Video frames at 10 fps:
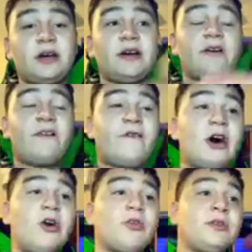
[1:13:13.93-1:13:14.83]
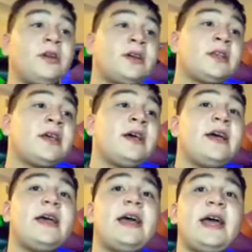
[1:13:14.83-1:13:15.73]
phone,
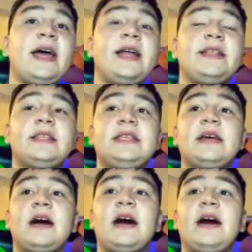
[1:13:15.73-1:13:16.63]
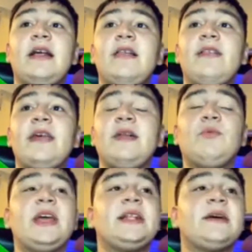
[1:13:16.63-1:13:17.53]
and
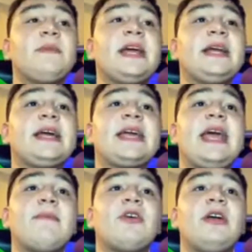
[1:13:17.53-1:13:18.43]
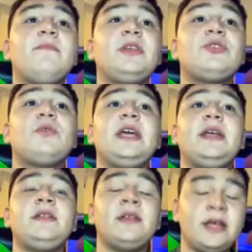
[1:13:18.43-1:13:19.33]
then we end up getting a camera in
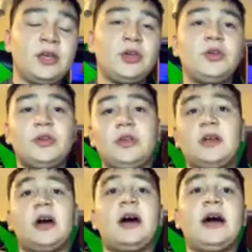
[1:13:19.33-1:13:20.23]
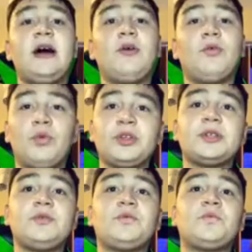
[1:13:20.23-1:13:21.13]
between,
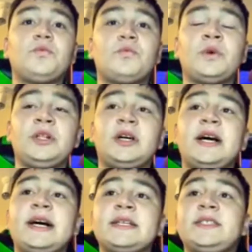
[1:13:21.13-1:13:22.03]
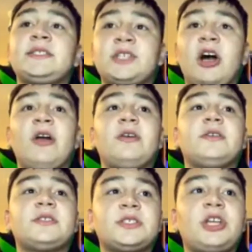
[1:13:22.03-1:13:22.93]
we'll start
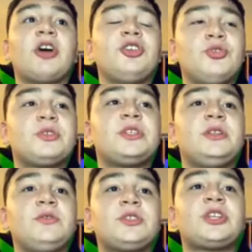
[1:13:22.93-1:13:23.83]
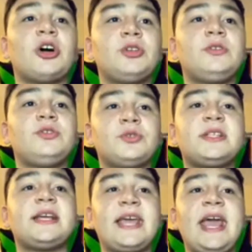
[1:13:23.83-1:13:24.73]
using
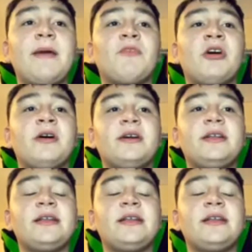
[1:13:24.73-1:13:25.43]
the camera